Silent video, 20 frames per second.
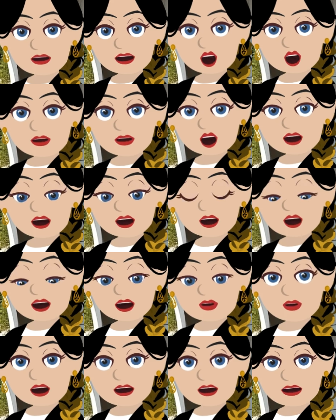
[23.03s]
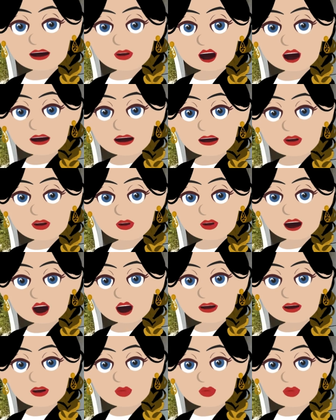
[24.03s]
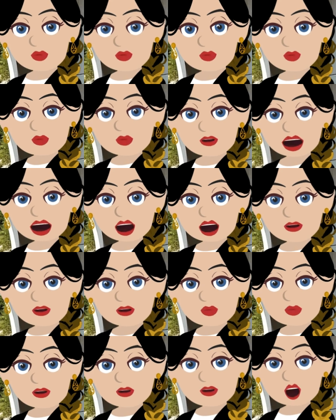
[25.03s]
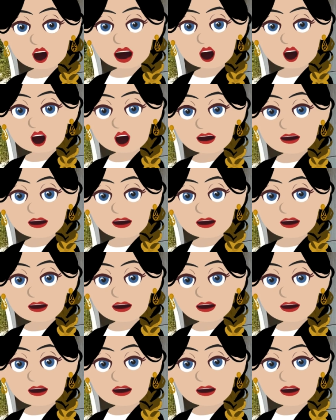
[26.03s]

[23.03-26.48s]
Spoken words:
move in and maintain as long as you can, that then what